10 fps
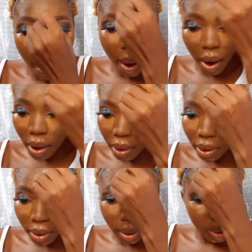I will
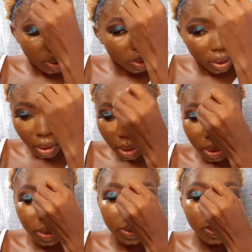advise you blend
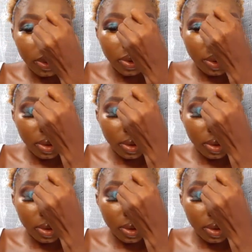as you go.